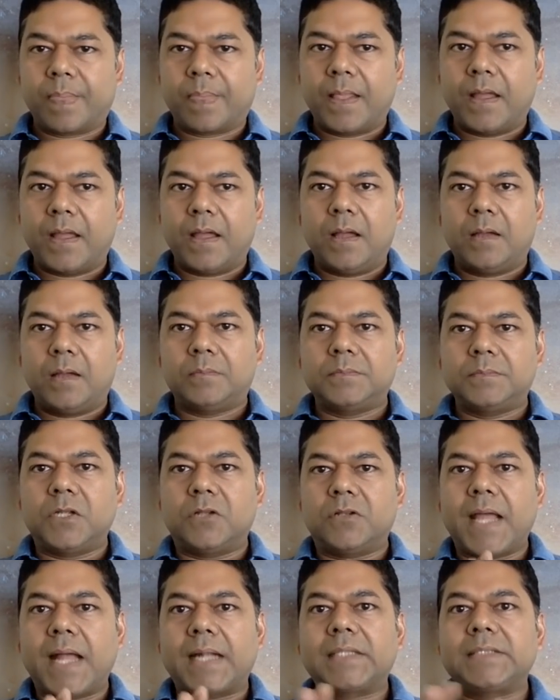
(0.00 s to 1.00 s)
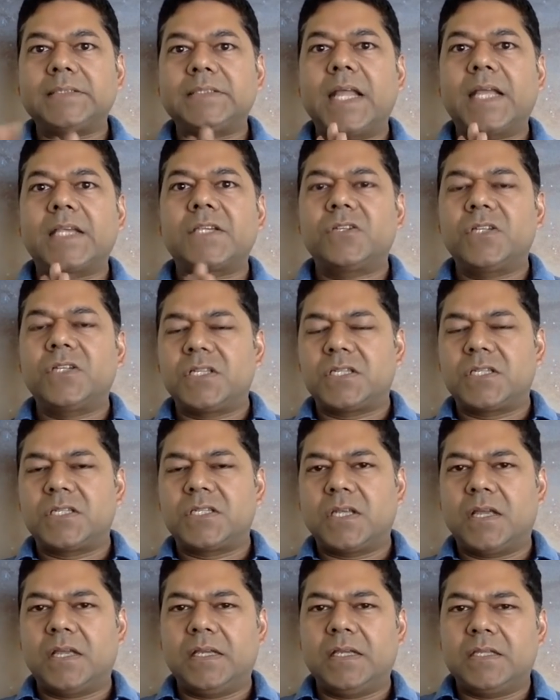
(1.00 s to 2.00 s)
that connection is,
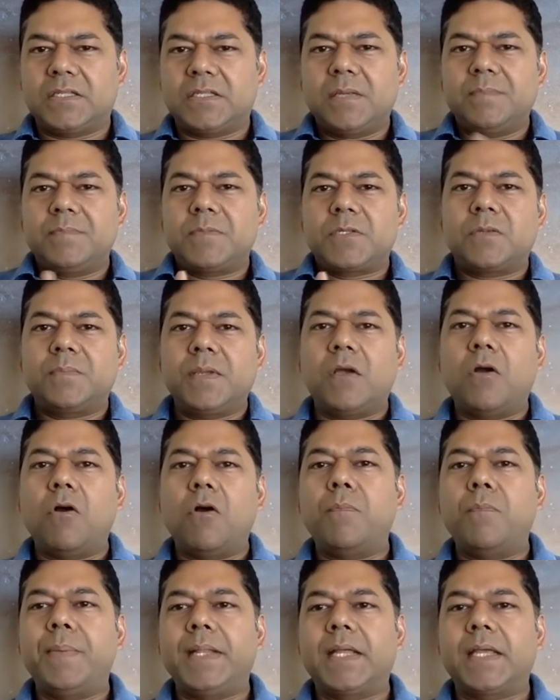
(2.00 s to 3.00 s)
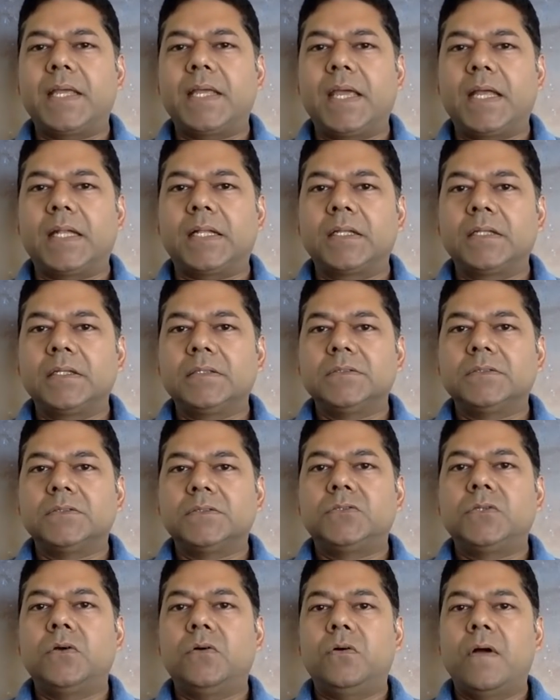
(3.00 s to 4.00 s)
it seems to be open again.
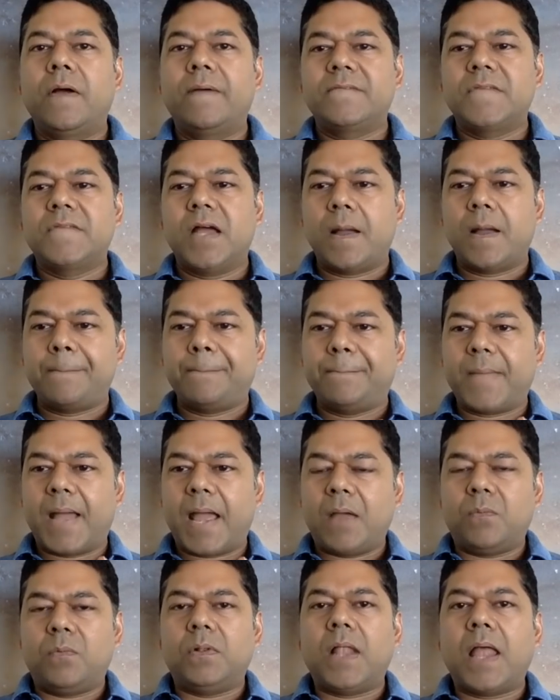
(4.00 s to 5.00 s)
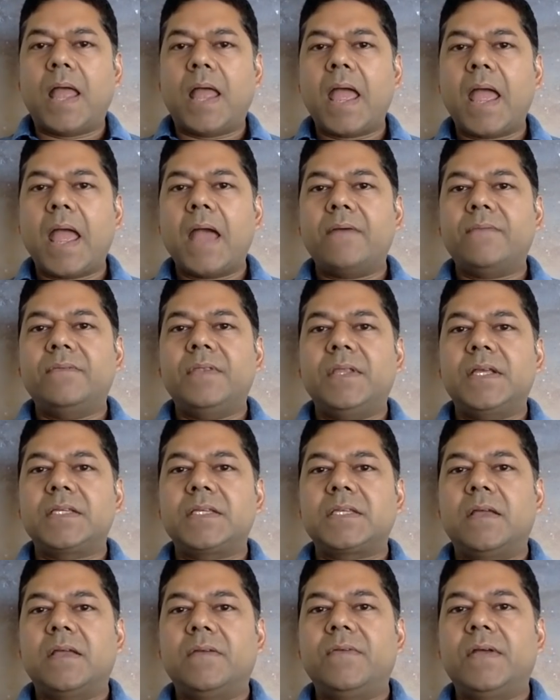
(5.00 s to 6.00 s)
So I will have
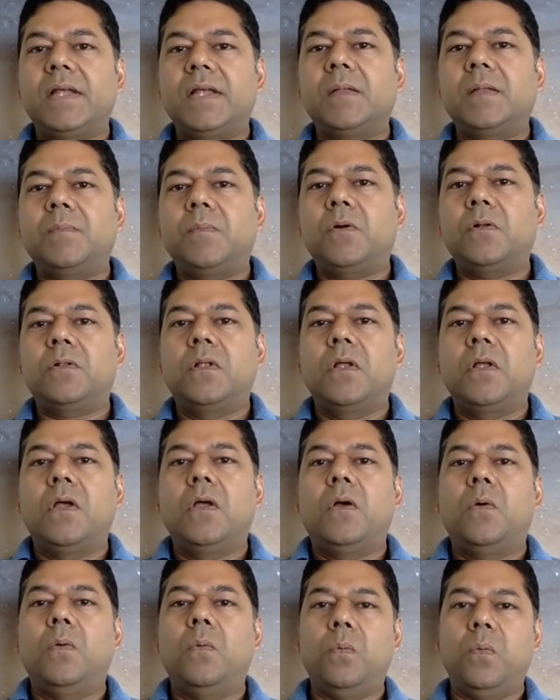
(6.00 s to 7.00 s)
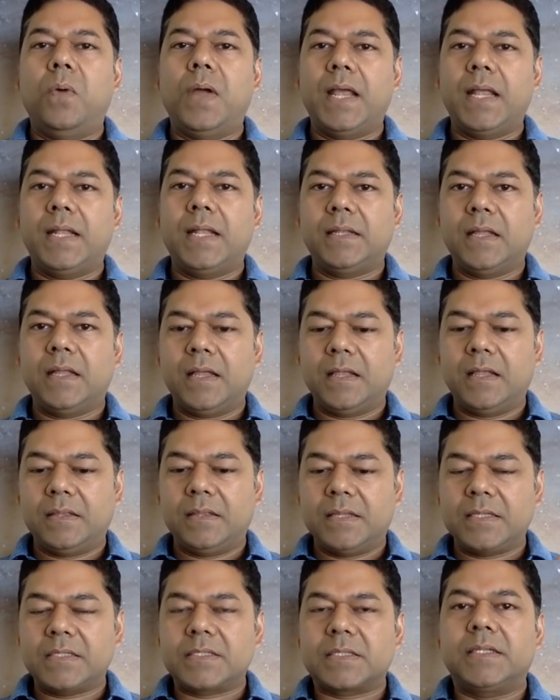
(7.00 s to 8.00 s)
this available when
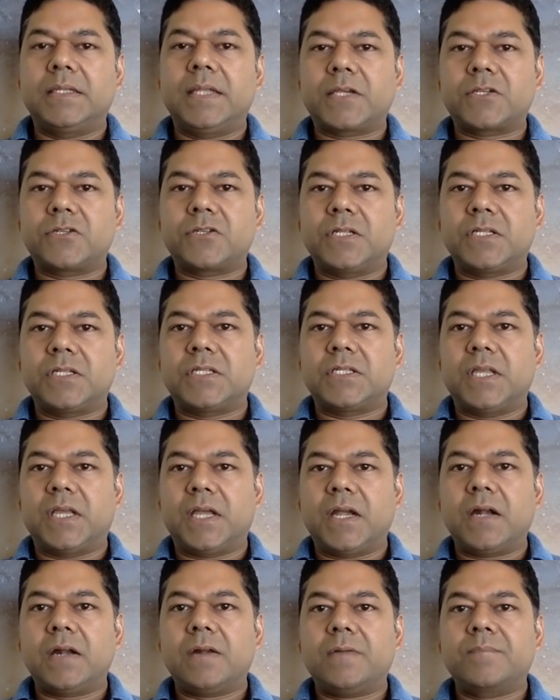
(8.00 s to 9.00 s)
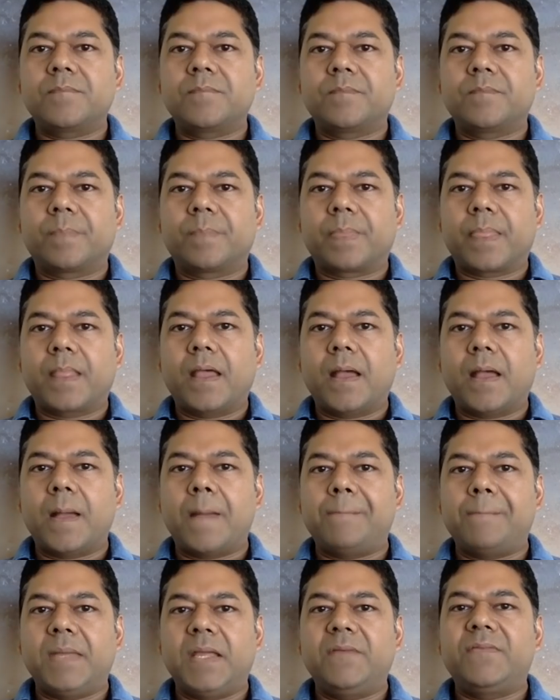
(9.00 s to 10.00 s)
this connection is there.
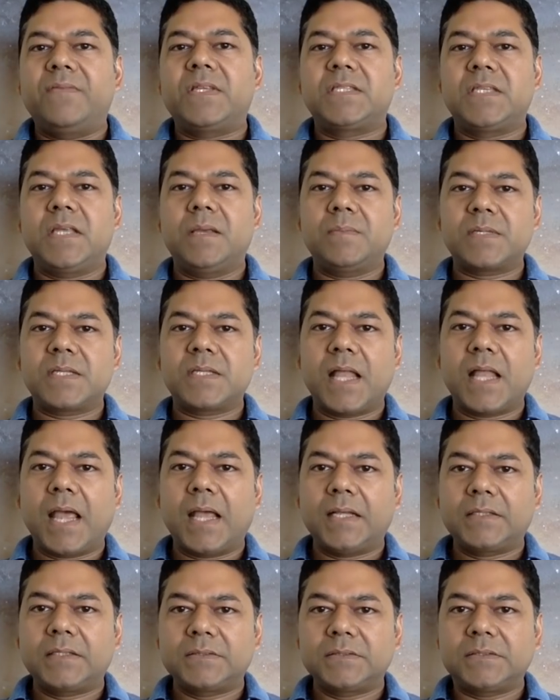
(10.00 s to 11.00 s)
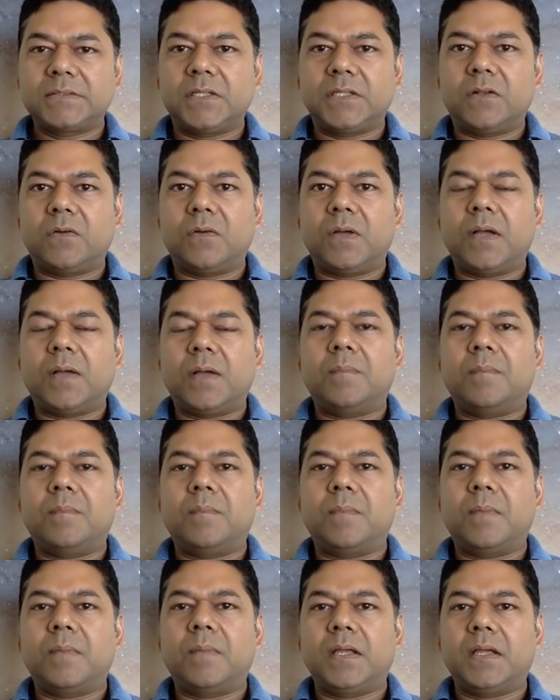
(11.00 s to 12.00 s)
If it seems like
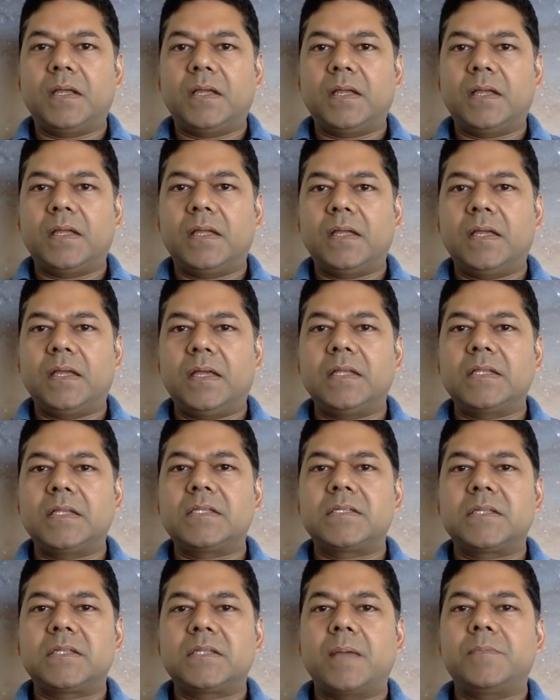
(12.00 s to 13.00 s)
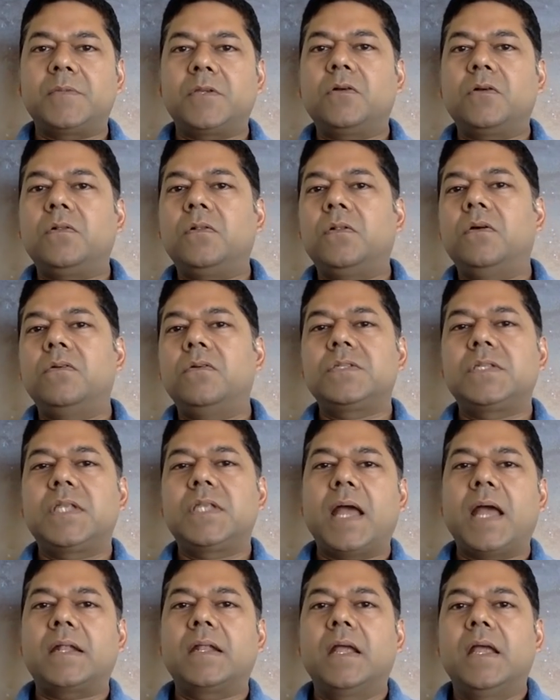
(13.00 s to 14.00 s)
it's time to close
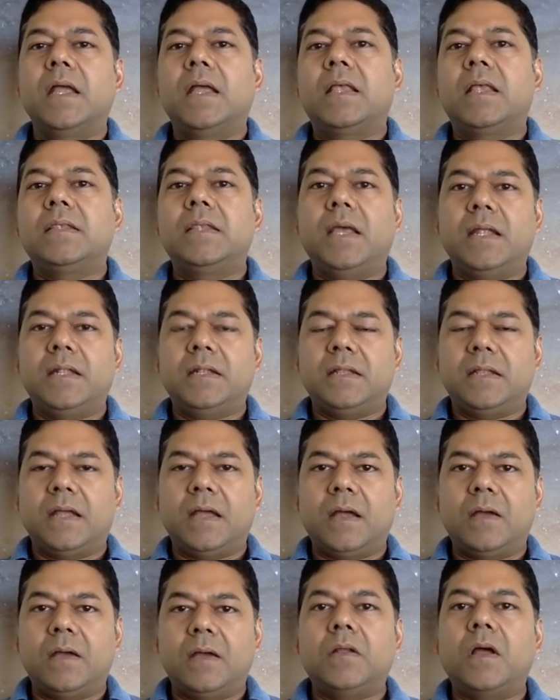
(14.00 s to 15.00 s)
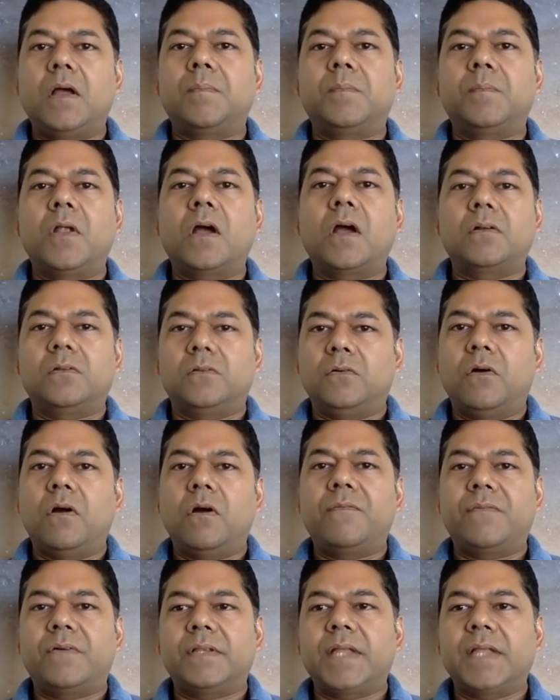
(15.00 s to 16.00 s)
that, then I'm not going to
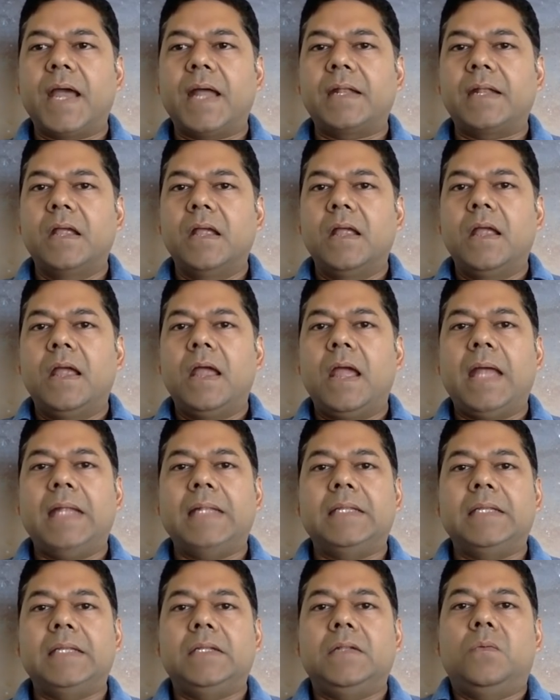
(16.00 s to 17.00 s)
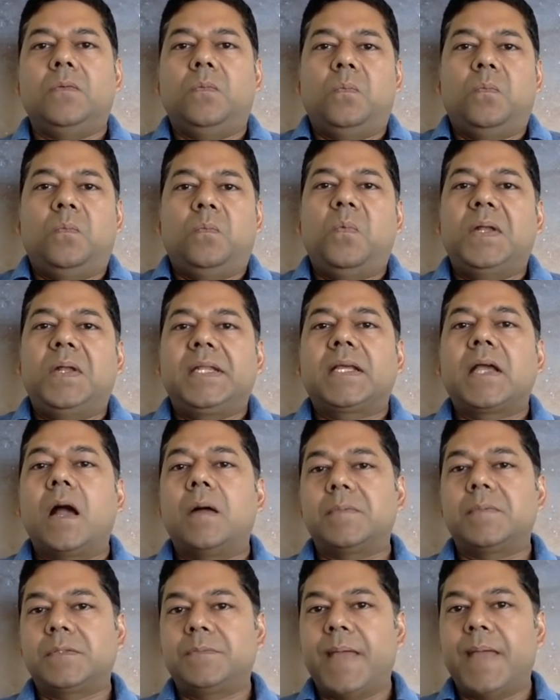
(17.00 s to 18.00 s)
offer that. And when it
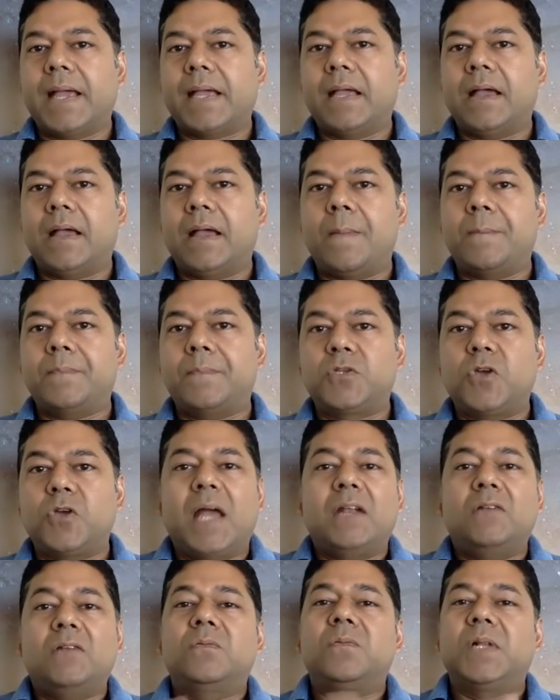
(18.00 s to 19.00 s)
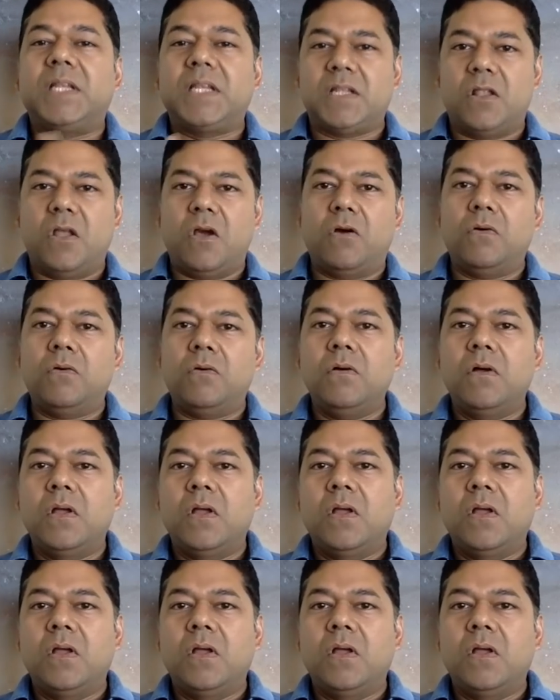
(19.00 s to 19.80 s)
comes back, so I don't really know.